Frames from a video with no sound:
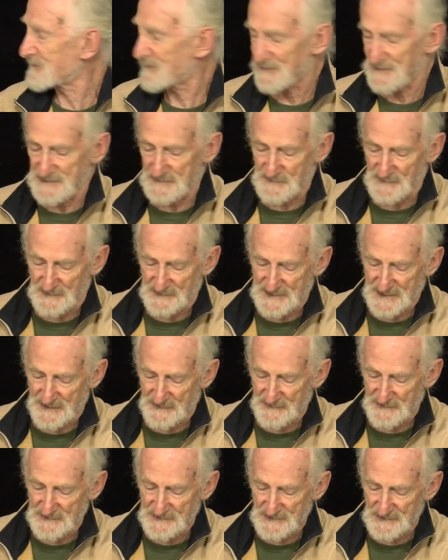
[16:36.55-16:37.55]
talking about
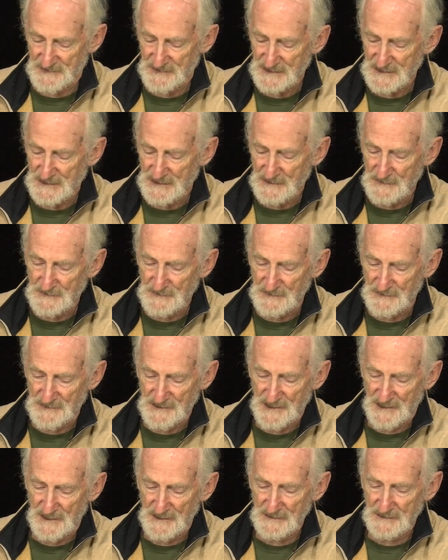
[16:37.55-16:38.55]
character or
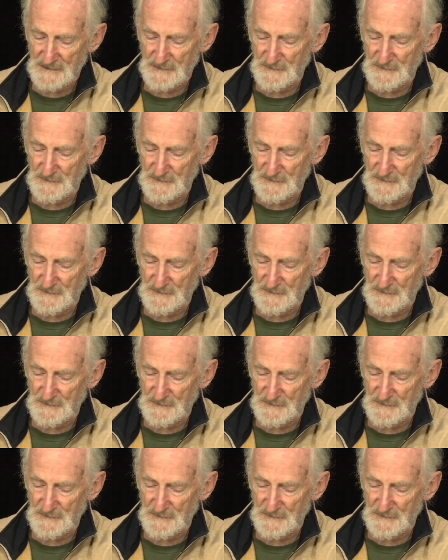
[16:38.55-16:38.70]
not.